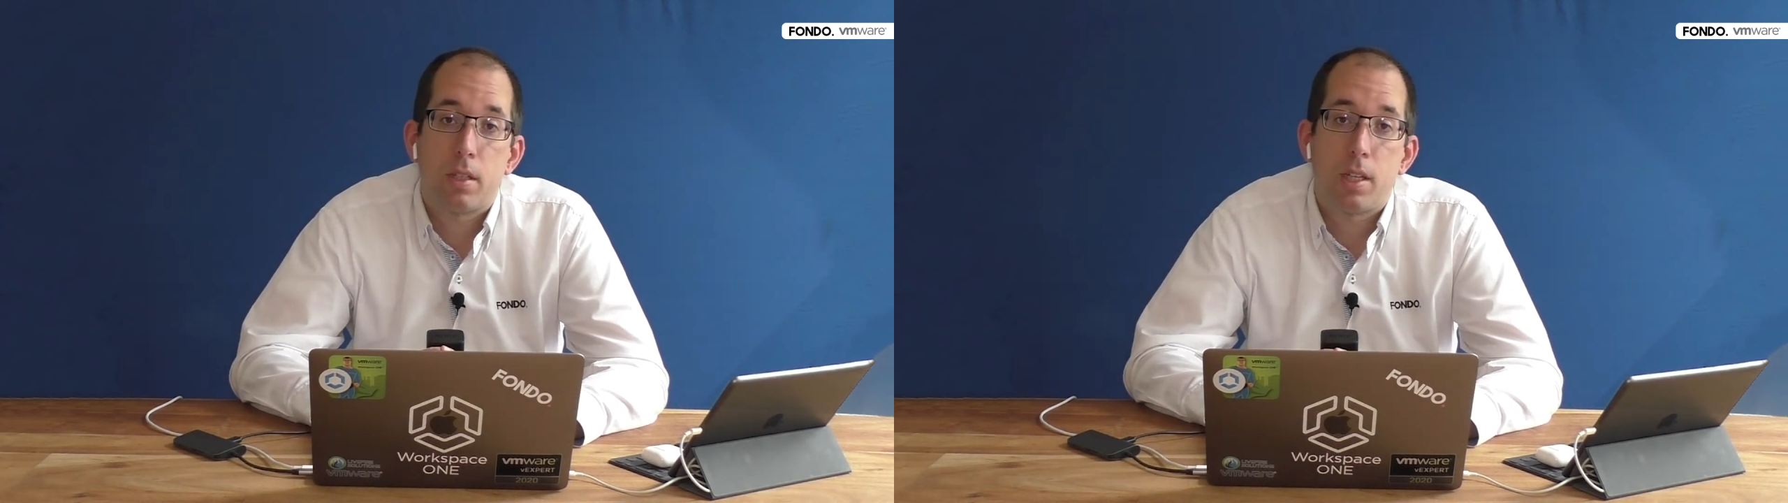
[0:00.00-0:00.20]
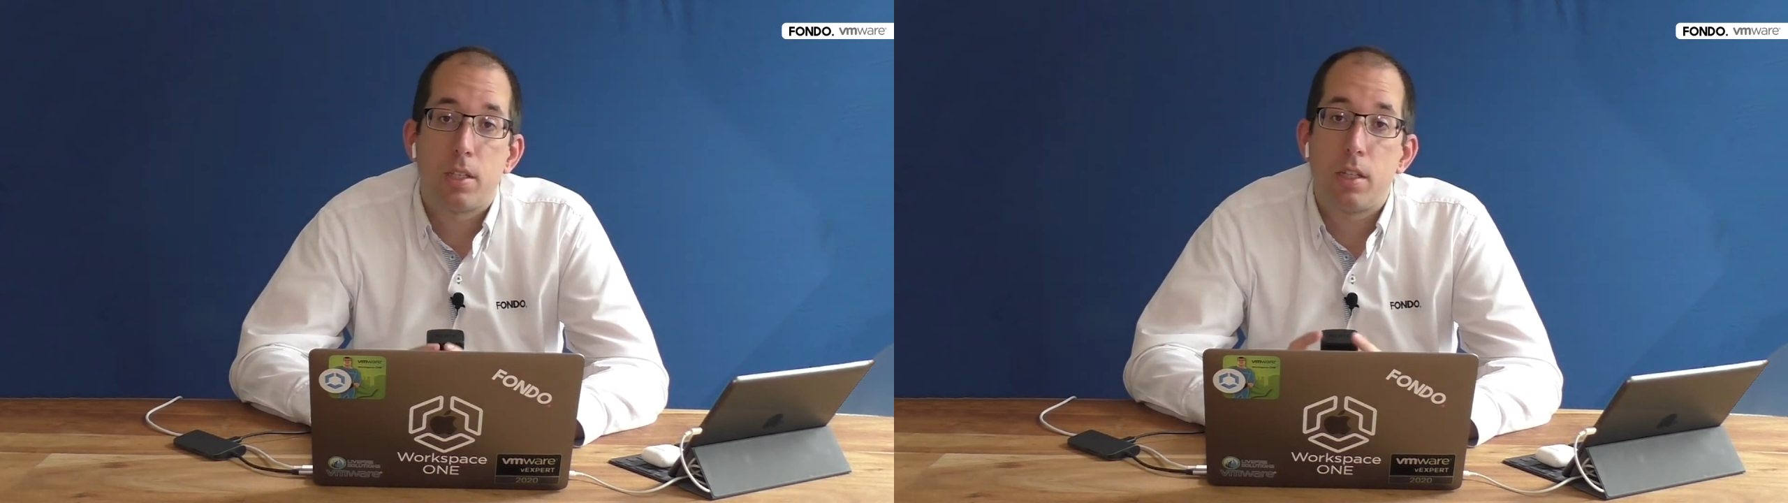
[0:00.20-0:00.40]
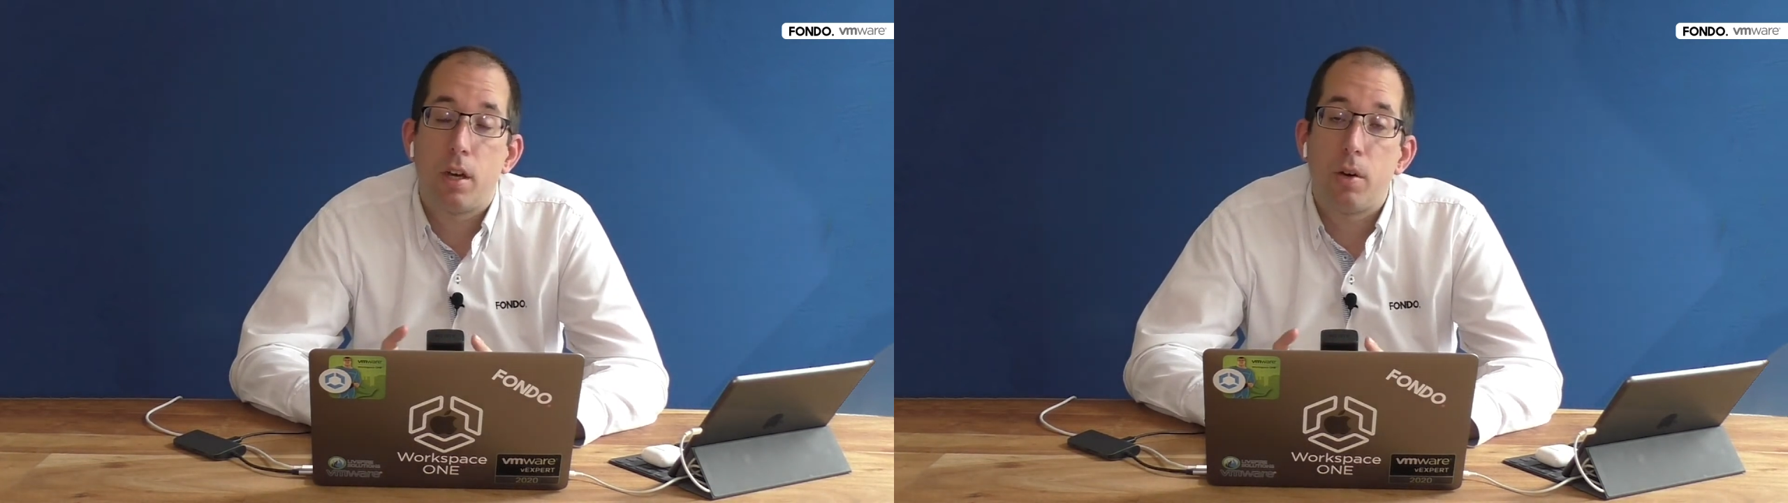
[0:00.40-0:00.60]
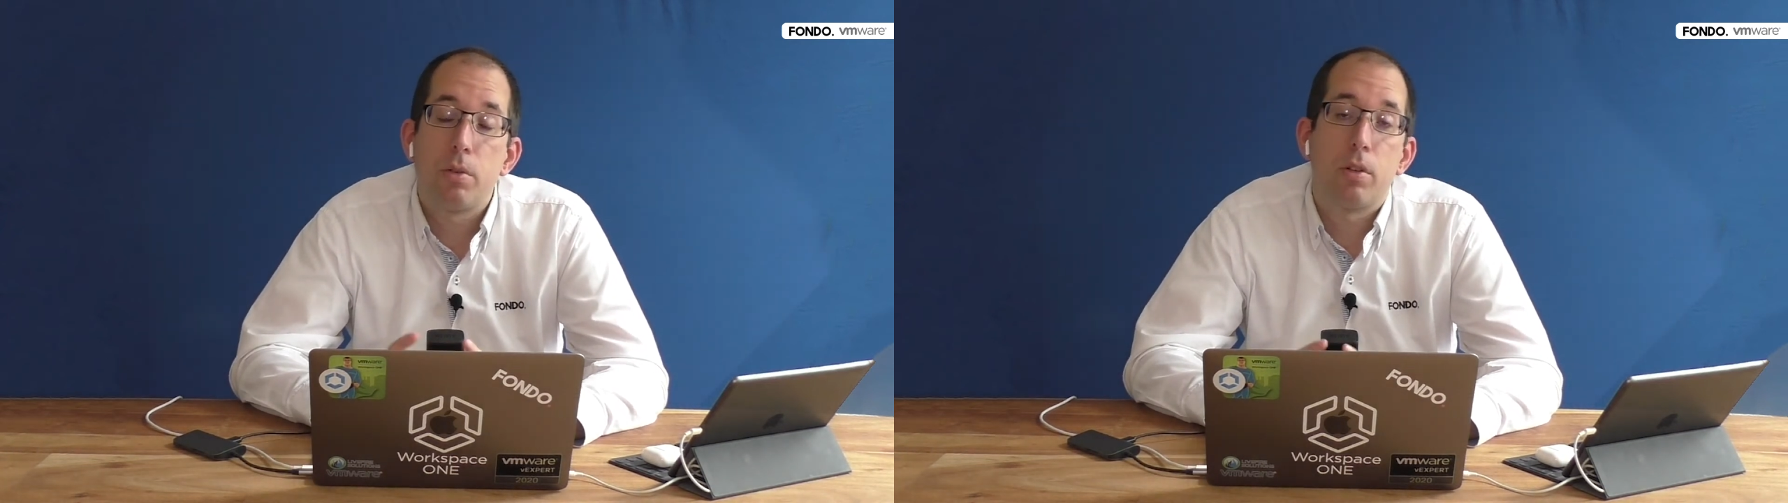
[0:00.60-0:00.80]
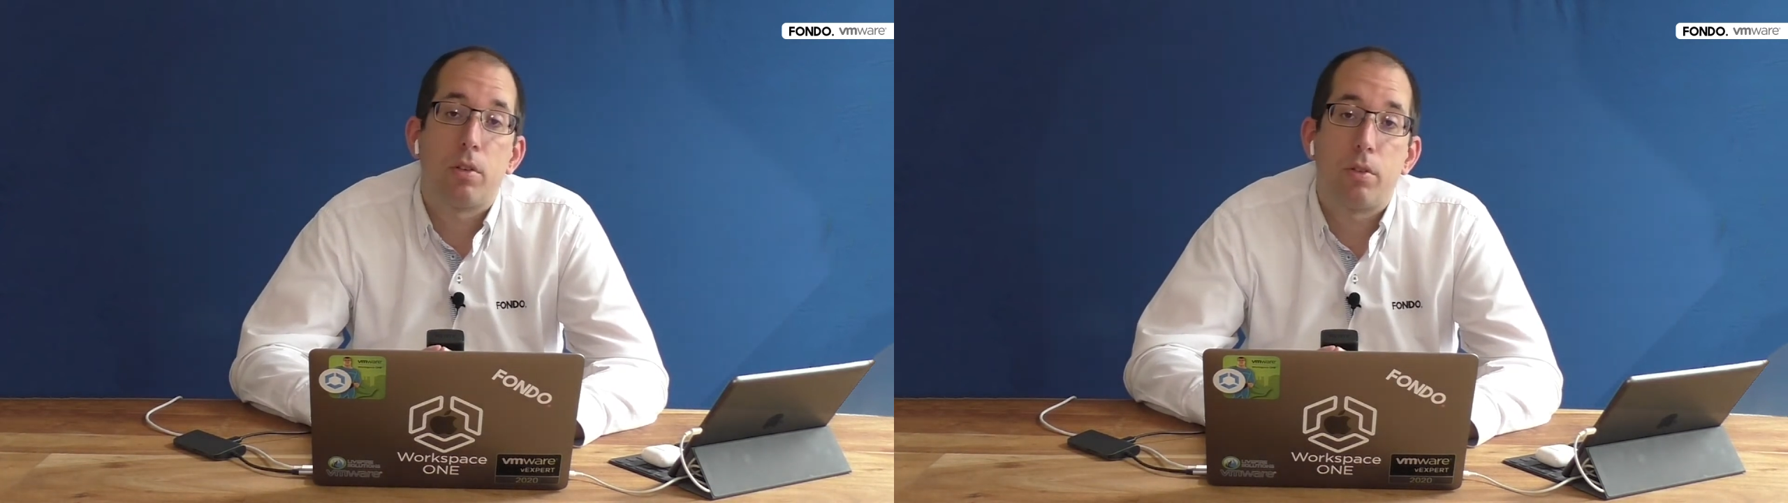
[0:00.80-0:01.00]
is the
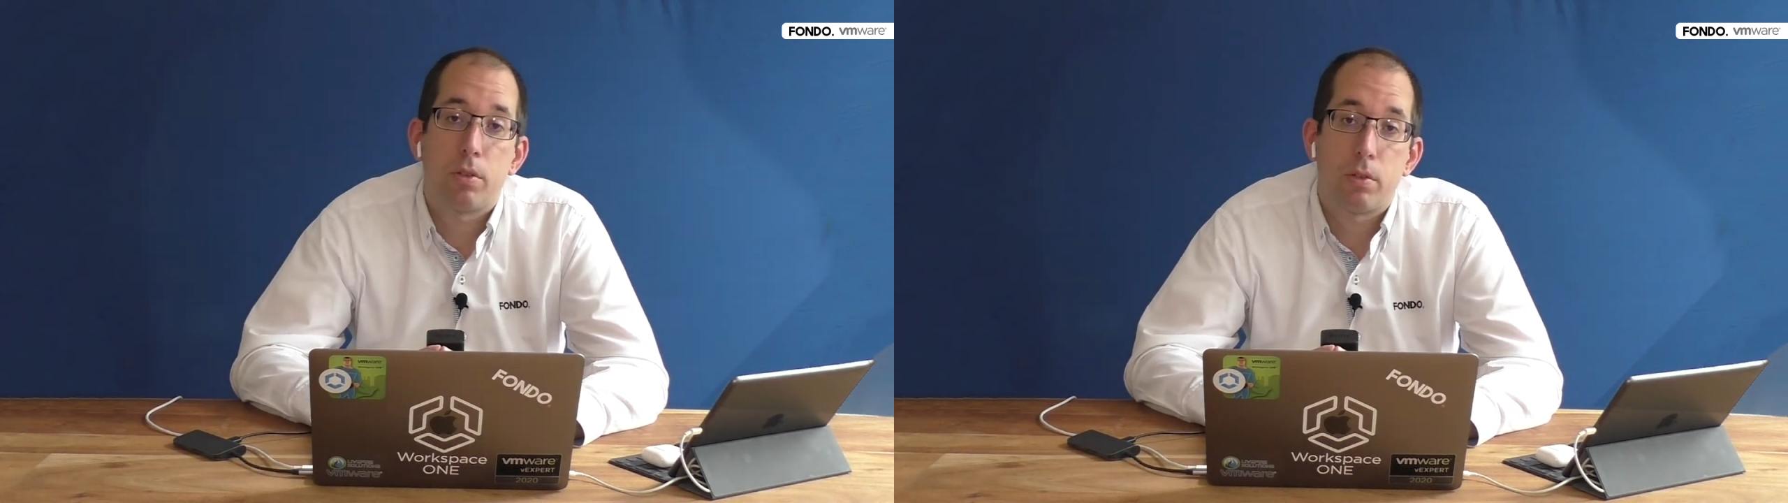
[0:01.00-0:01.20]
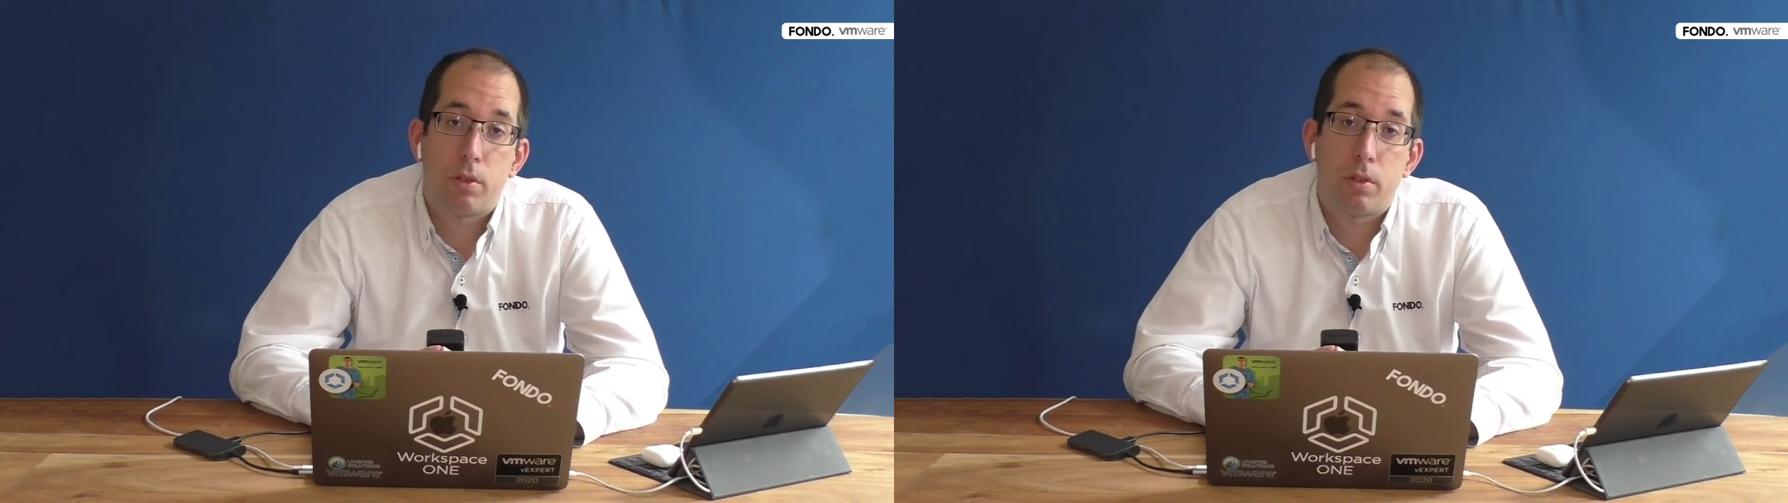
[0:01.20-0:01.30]
owner